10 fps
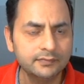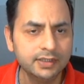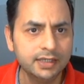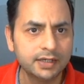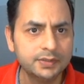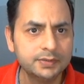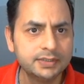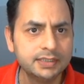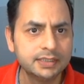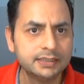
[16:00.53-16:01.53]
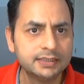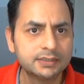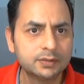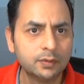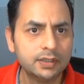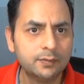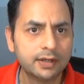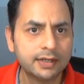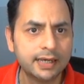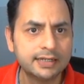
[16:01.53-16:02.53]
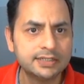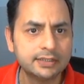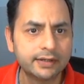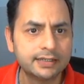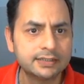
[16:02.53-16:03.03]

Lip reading: yeah, you see this is only one energy, right?